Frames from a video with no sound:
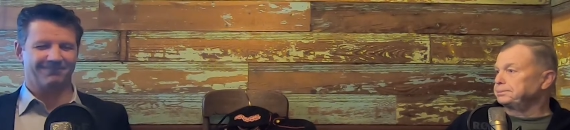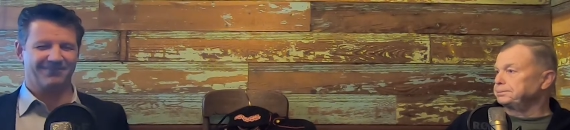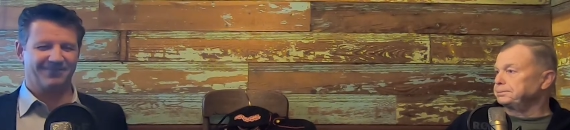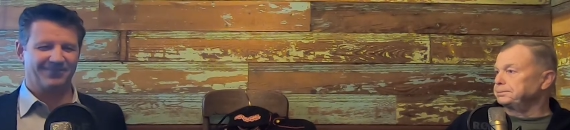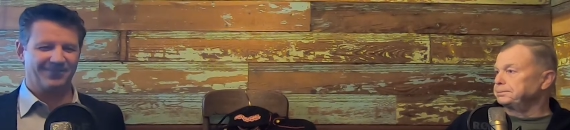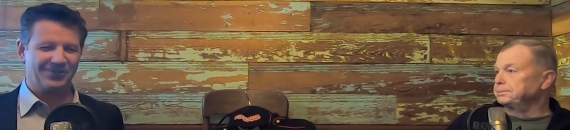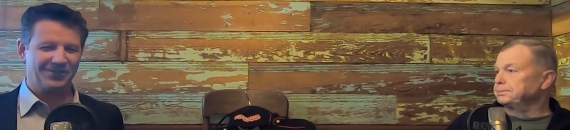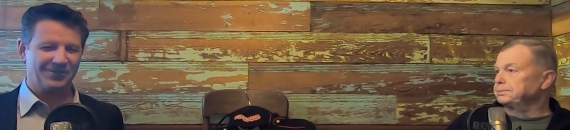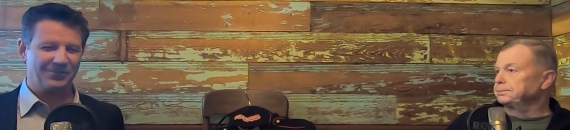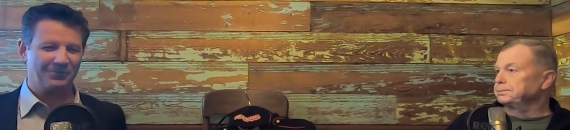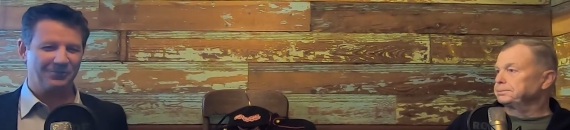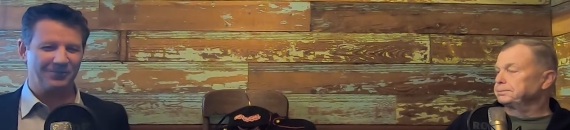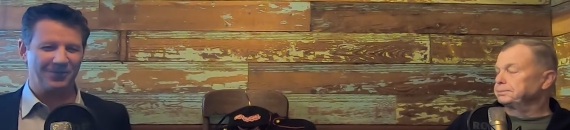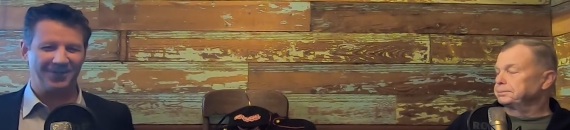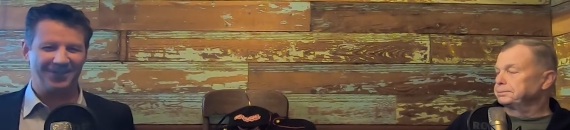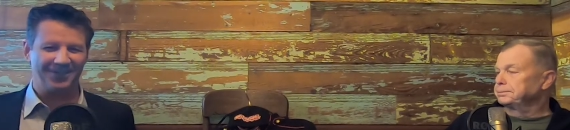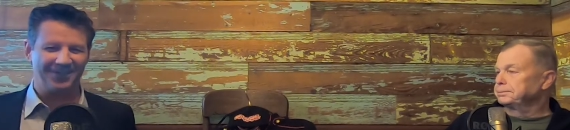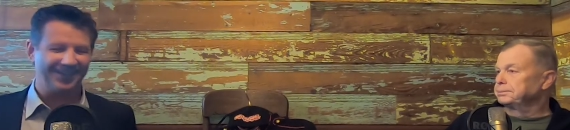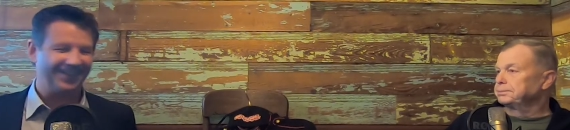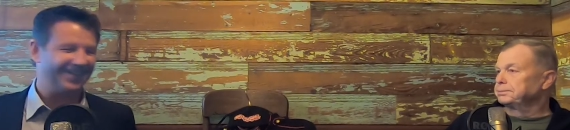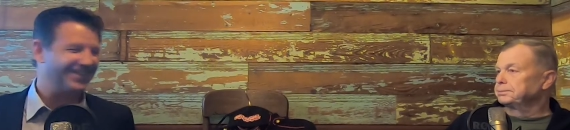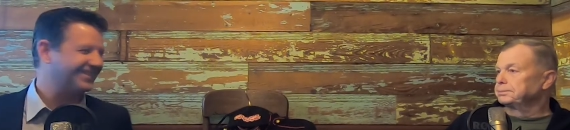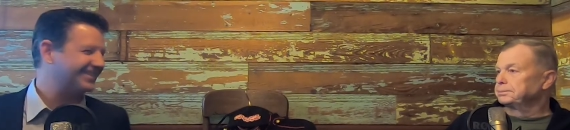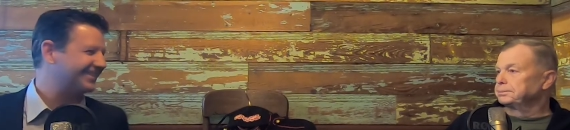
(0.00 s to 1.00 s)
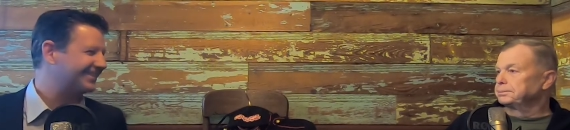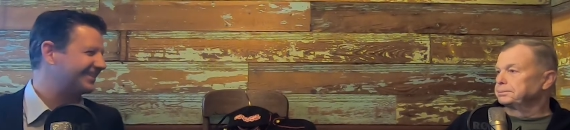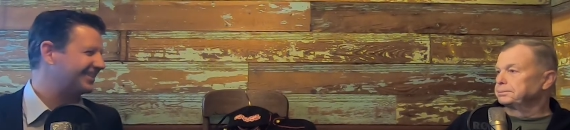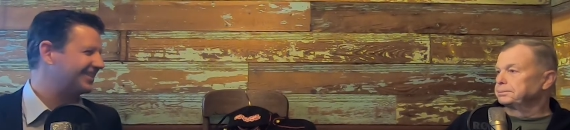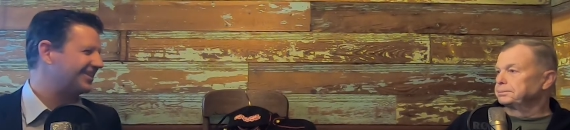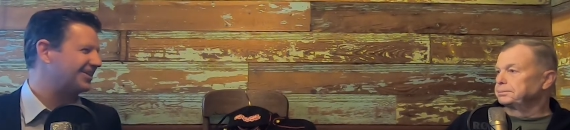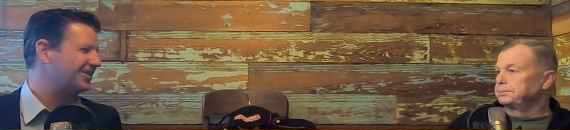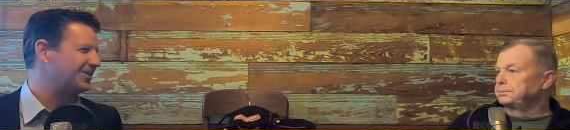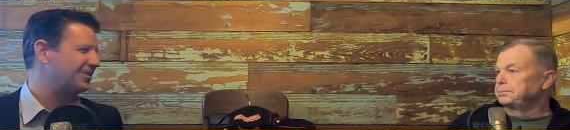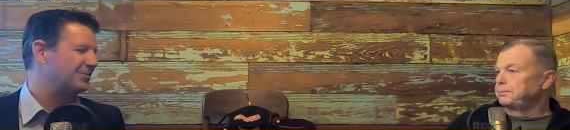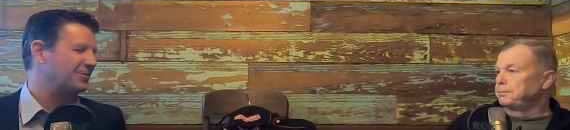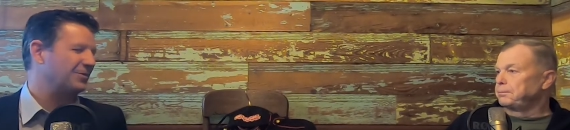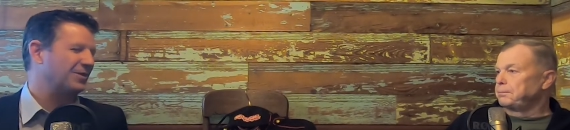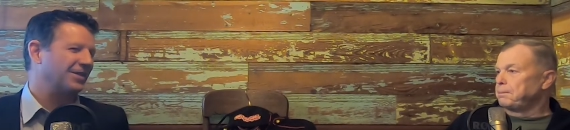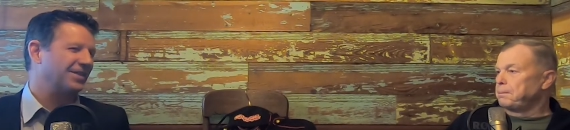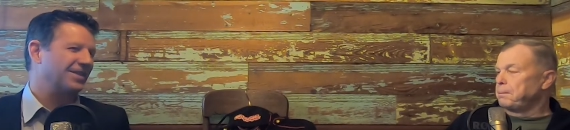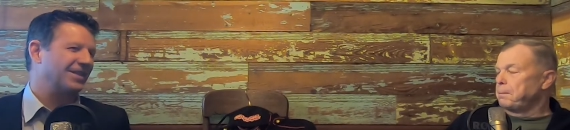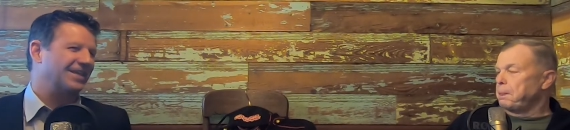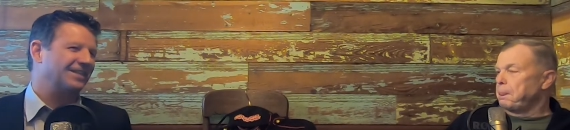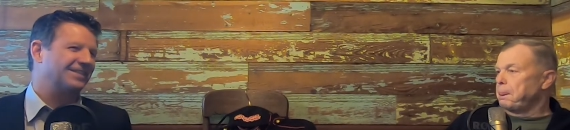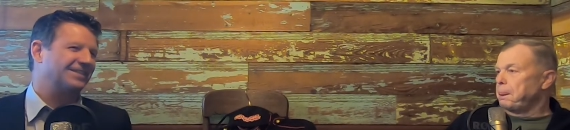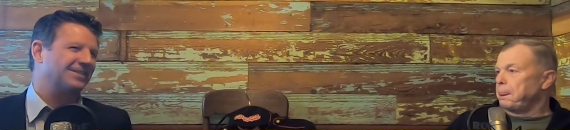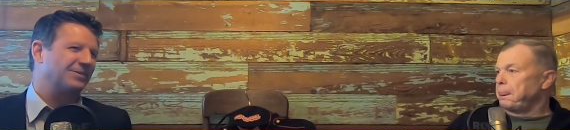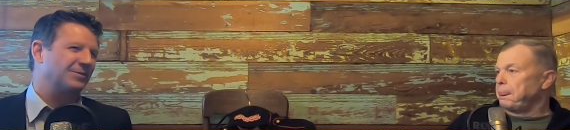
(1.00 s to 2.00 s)
Speaker 1: Very well. That's a
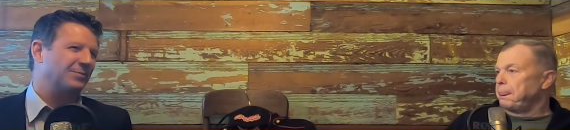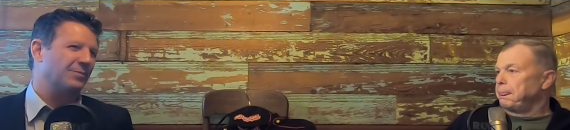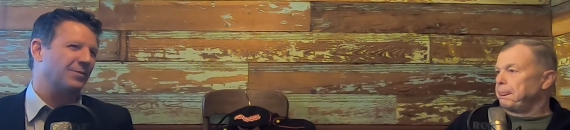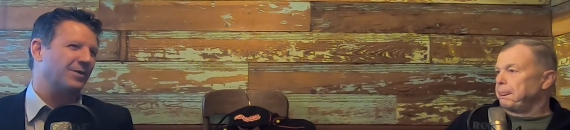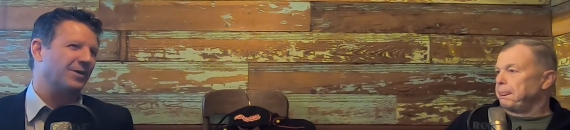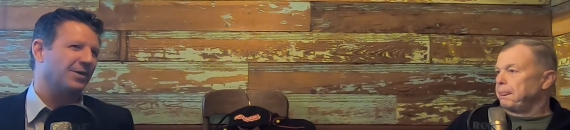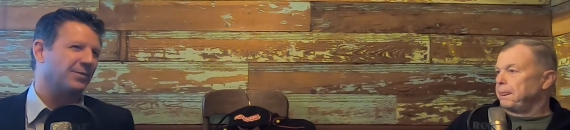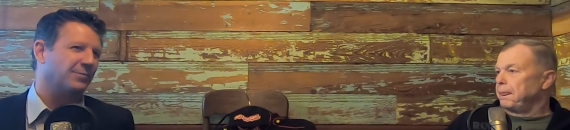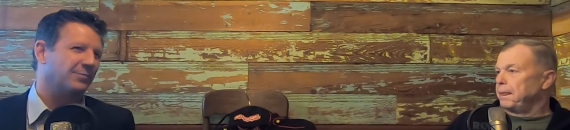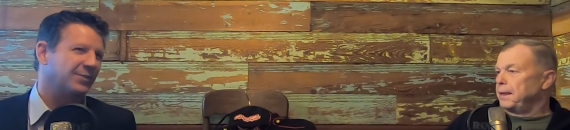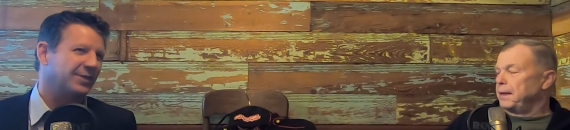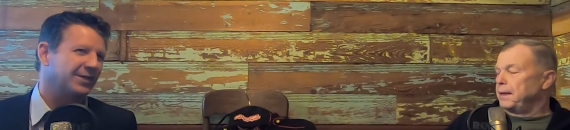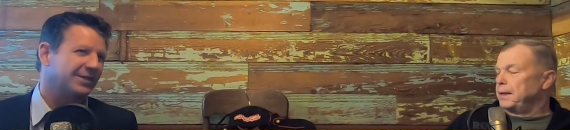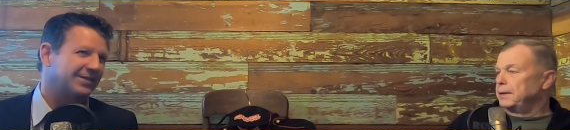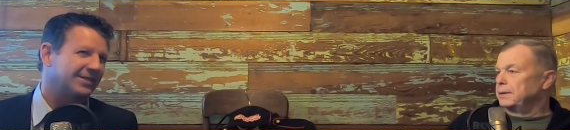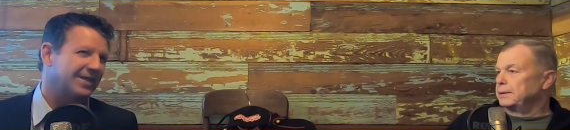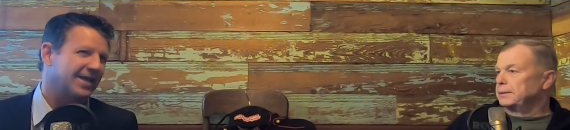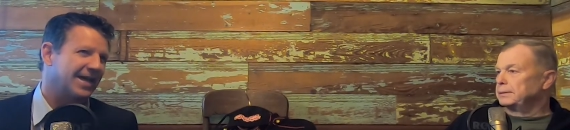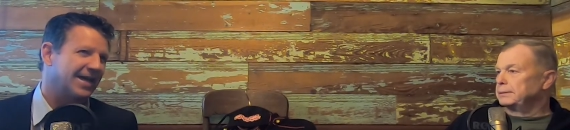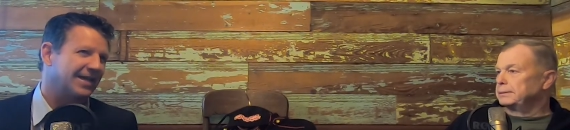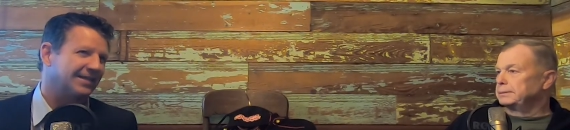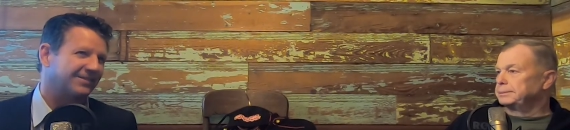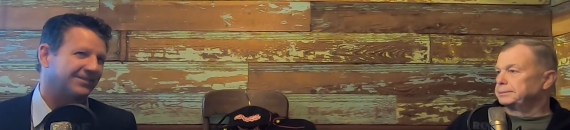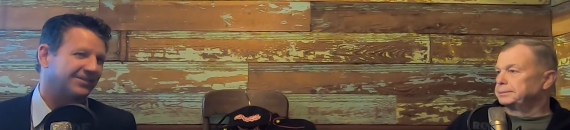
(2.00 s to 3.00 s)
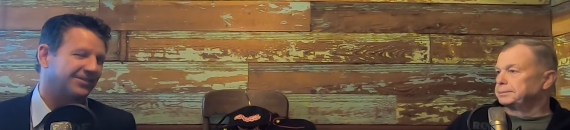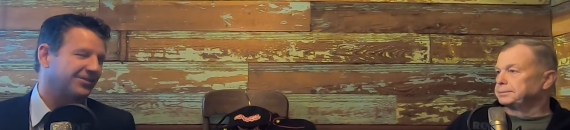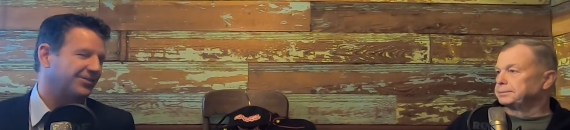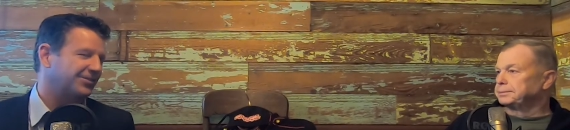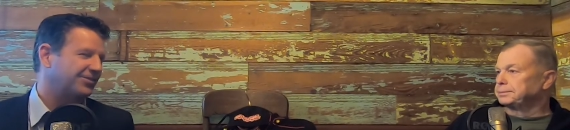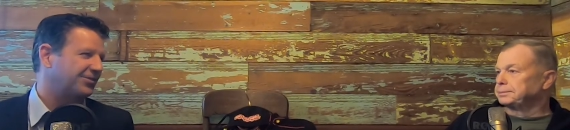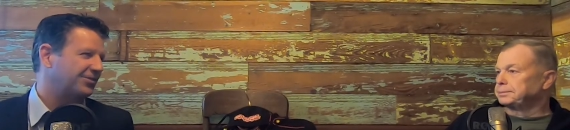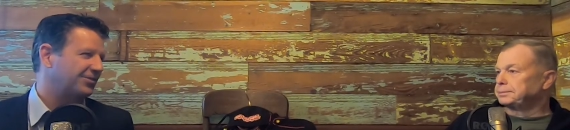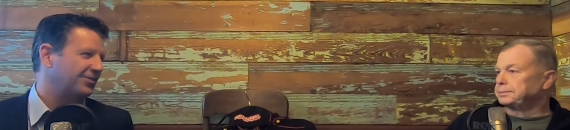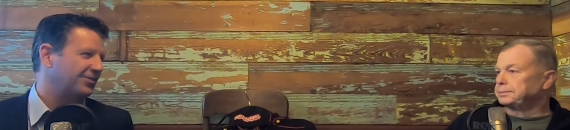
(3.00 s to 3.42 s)
big task to